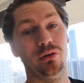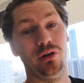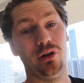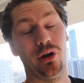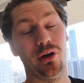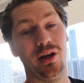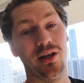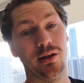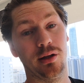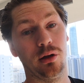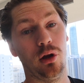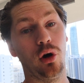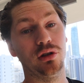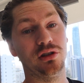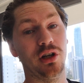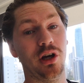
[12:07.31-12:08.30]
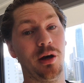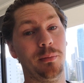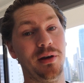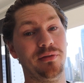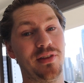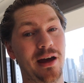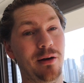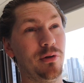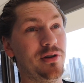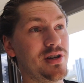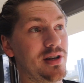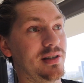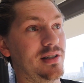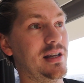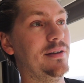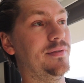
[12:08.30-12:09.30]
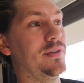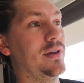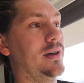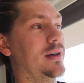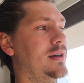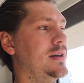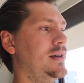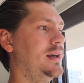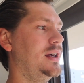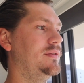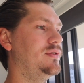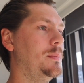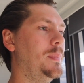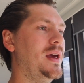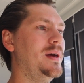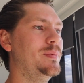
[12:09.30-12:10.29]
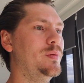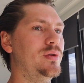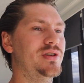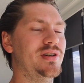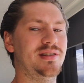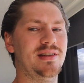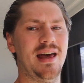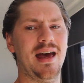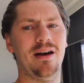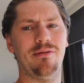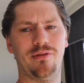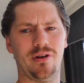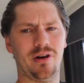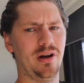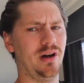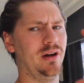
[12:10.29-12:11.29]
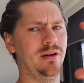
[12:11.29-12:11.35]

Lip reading: in the long term. If the people were just there for